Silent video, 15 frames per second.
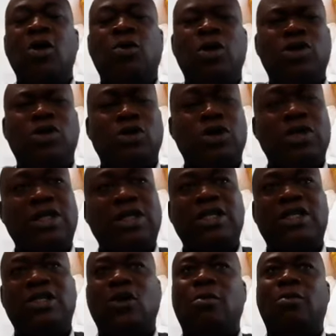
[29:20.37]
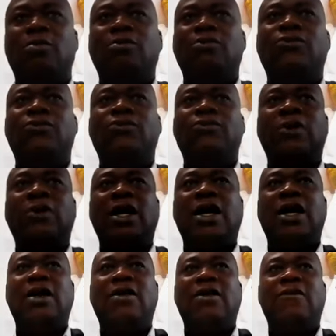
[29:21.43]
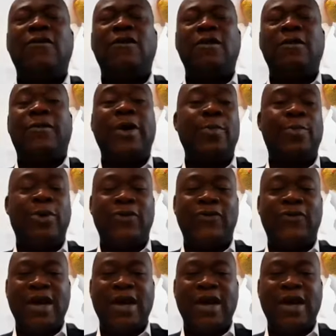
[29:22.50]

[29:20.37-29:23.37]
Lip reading: We also did some pre-import